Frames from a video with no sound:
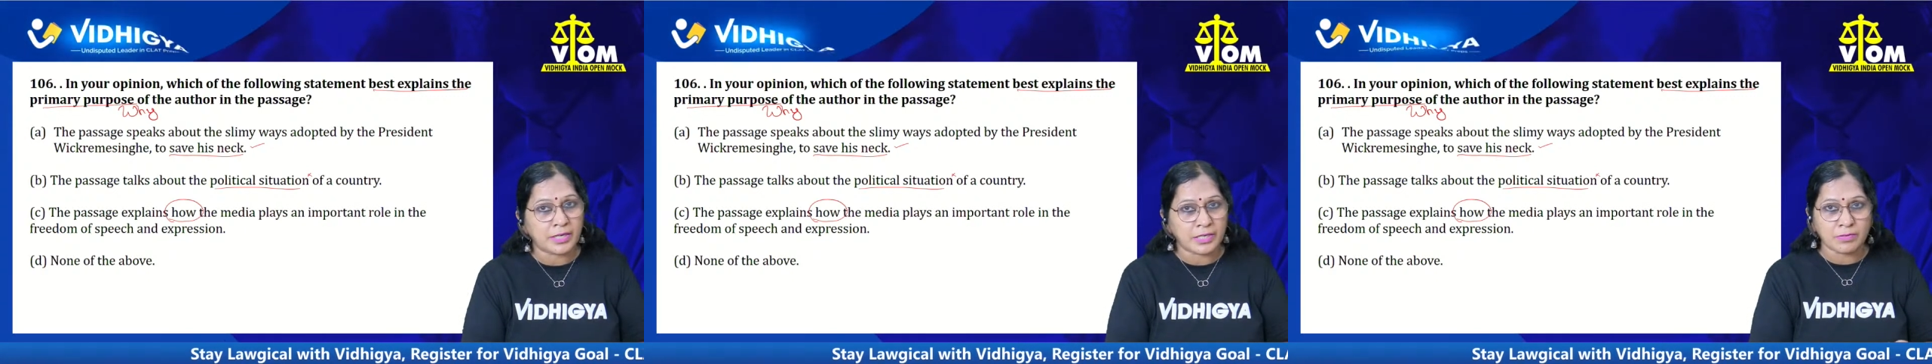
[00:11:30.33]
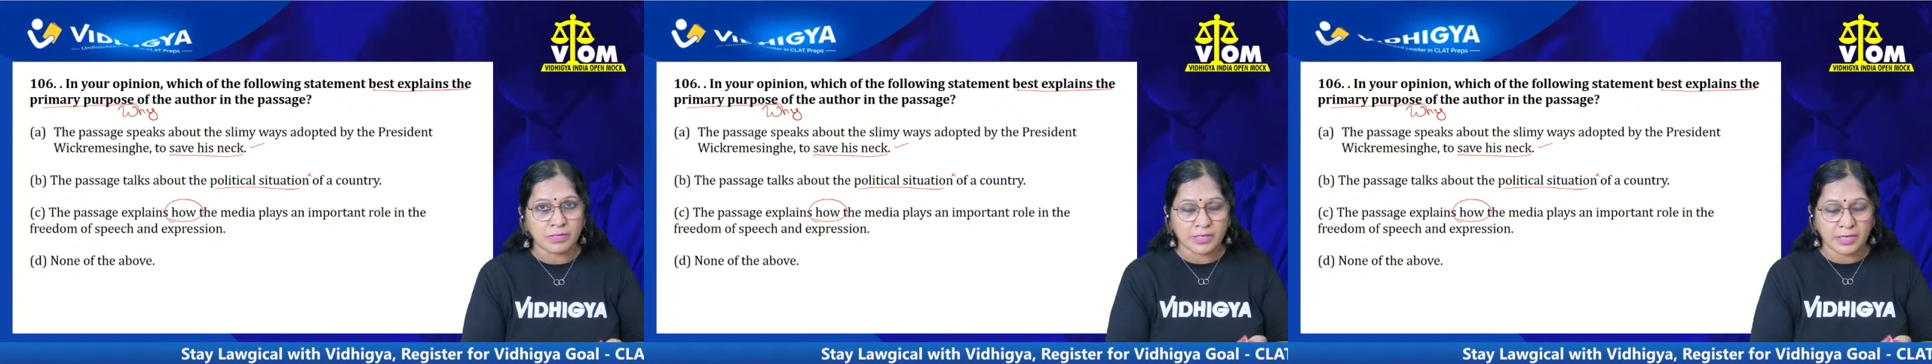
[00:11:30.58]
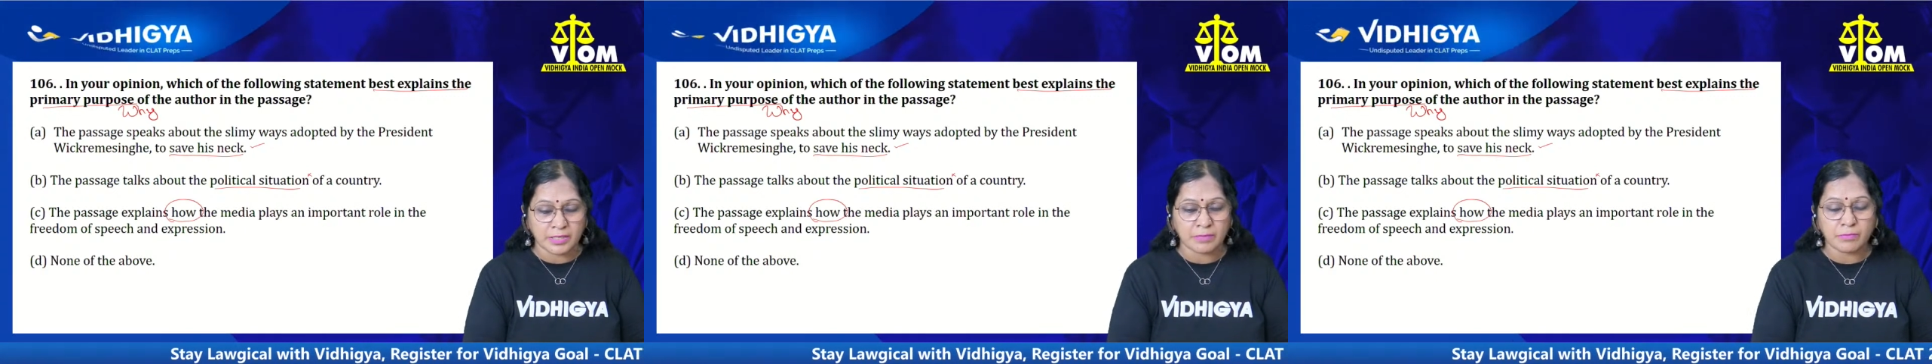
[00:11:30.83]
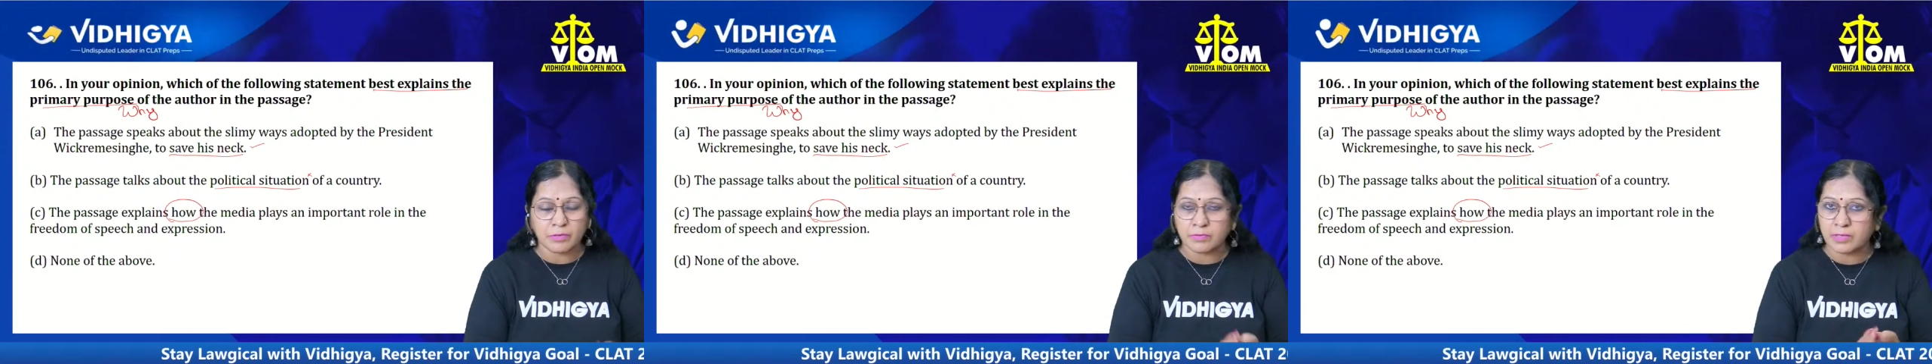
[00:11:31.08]
that he was
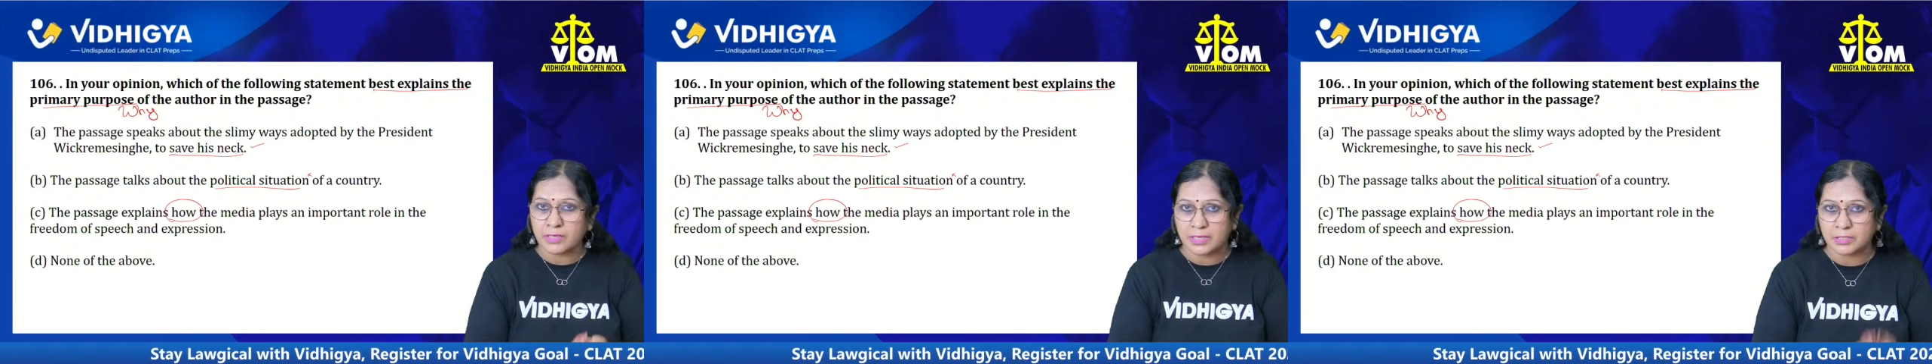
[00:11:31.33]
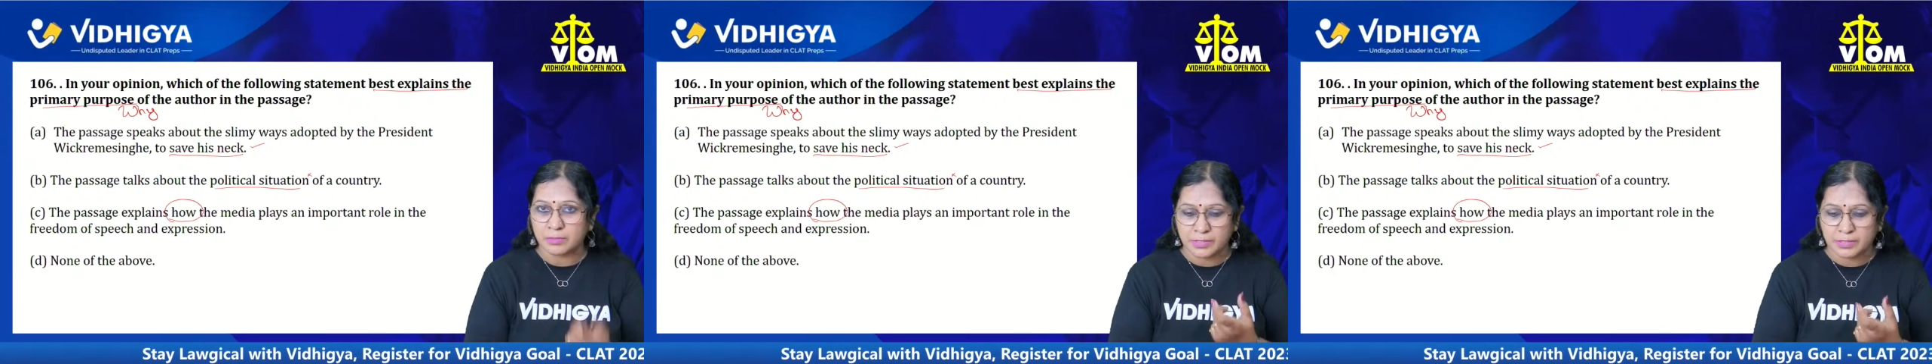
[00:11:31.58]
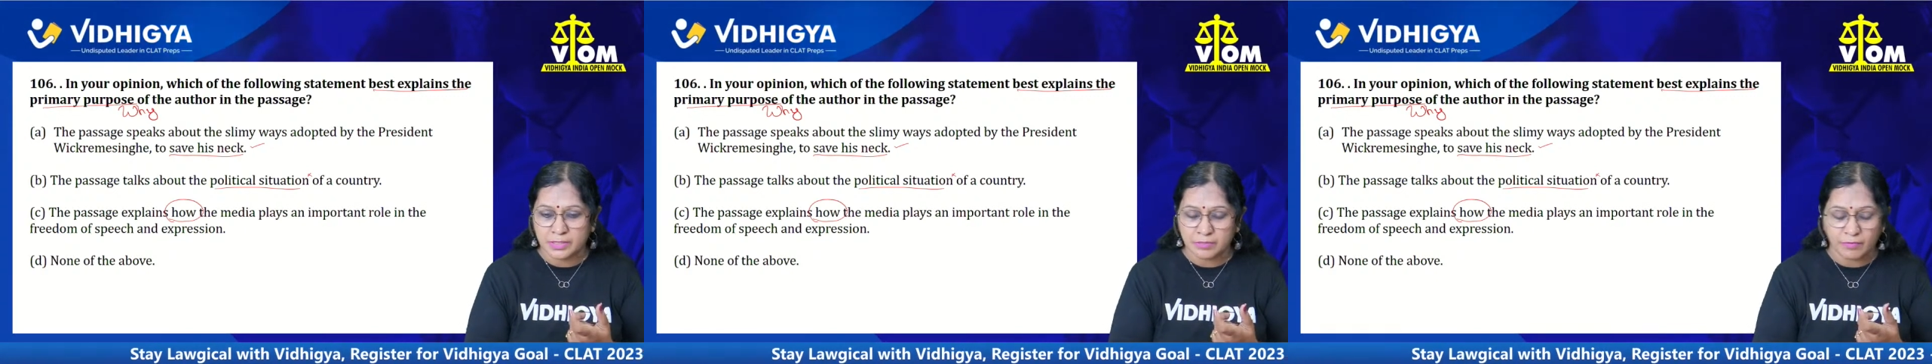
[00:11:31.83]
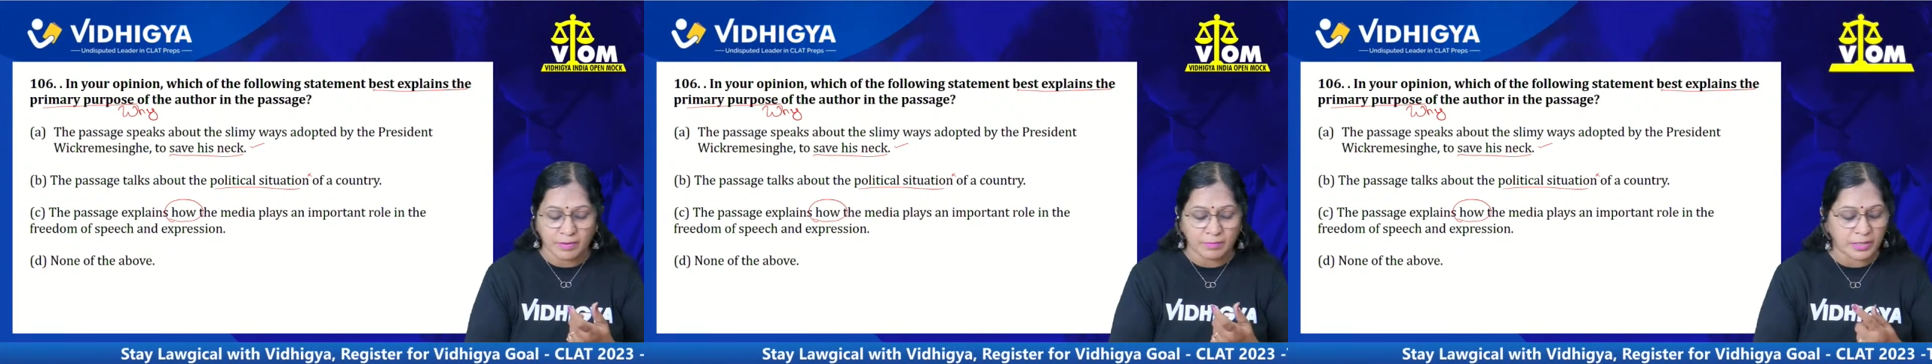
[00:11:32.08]
getting from the
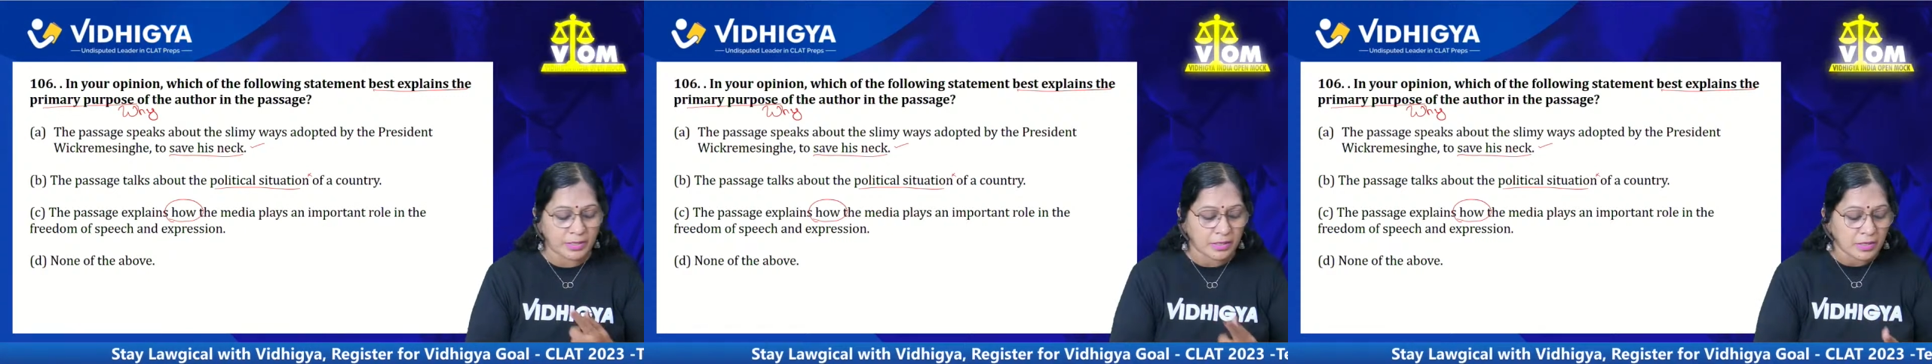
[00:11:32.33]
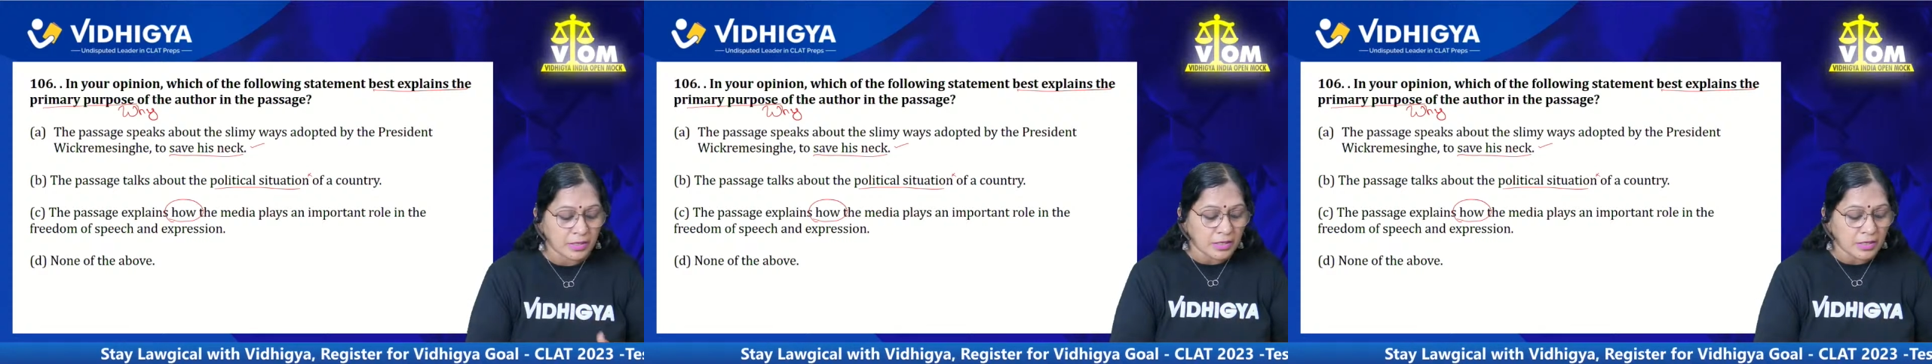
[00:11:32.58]
Rajapaksa's family.